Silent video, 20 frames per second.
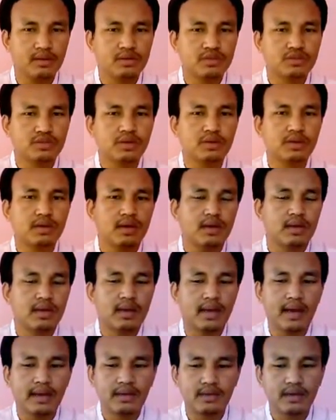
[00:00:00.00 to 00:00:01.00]
So
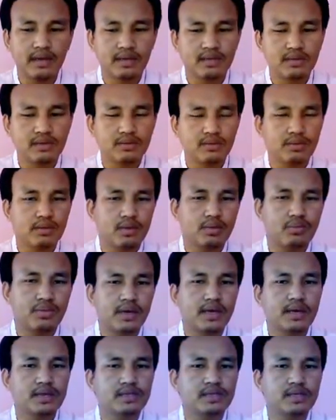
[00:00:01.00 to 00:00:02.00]
like that, we
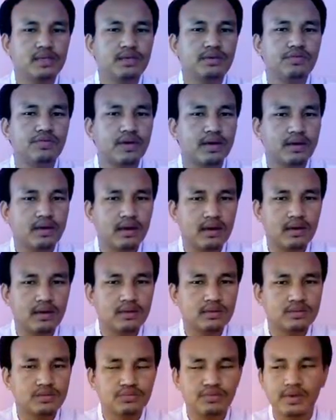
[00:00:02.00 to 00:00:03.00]
can see different
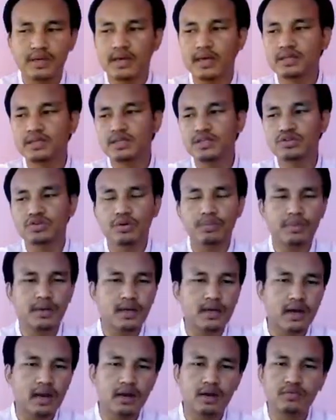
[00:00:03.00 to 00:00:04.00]
colors, we can see so many
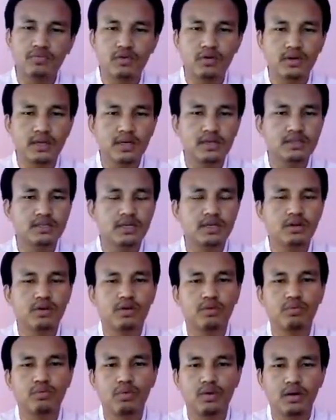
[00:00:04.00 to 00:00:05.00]
colorful things in
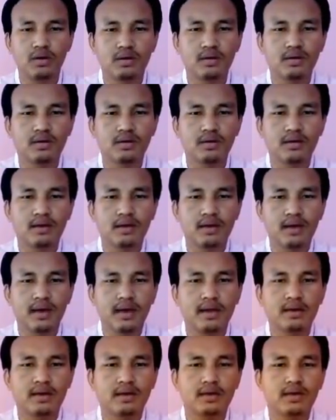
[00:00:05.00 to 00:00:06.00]
our world,
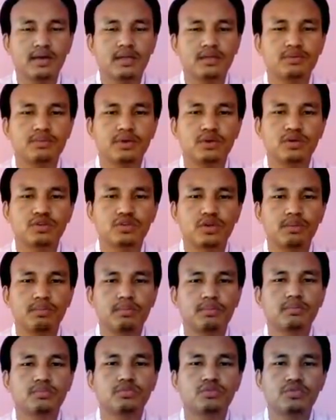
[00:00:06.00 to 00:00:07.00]
and that is because of
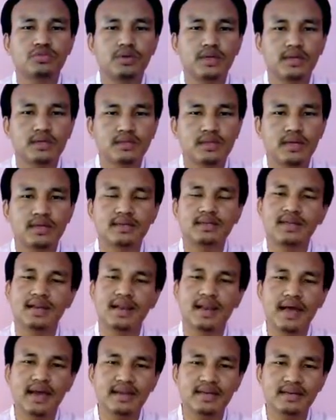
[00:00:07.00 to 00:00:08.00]
two things, that is the
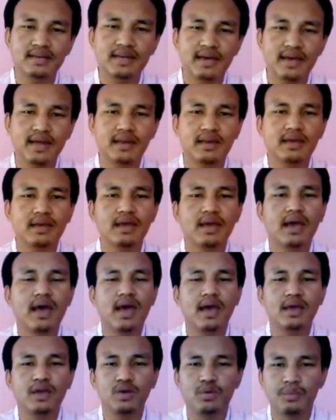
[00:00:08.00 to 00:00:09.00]
light and the
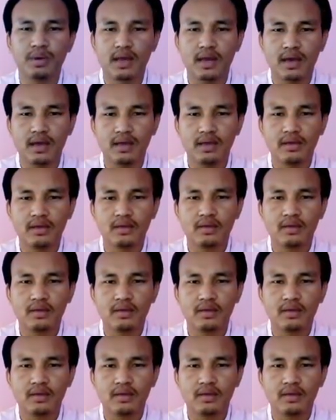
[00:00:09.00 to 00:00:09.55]
human eye.